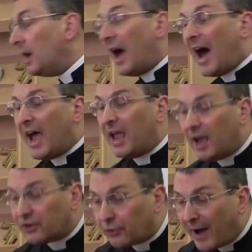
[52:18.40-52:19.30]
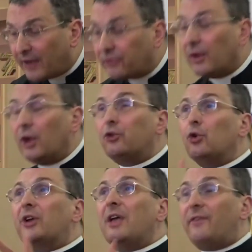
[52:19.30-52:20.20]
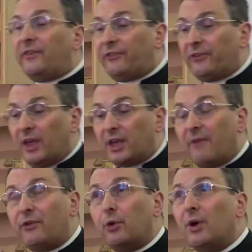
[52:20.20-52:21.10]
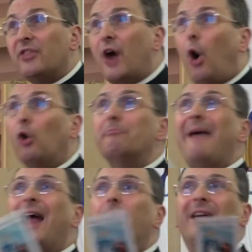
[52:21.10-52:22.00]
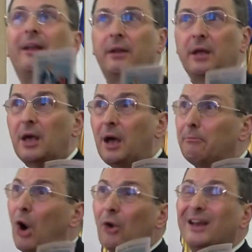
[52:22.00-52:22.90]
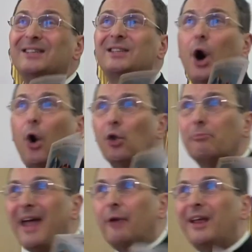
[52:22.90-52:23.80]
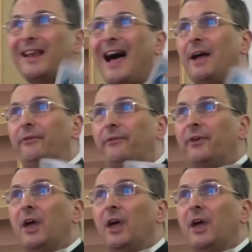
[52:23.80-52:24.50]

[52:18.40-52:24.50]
I tried to give you the whole Marian, more or less the whole Marian life.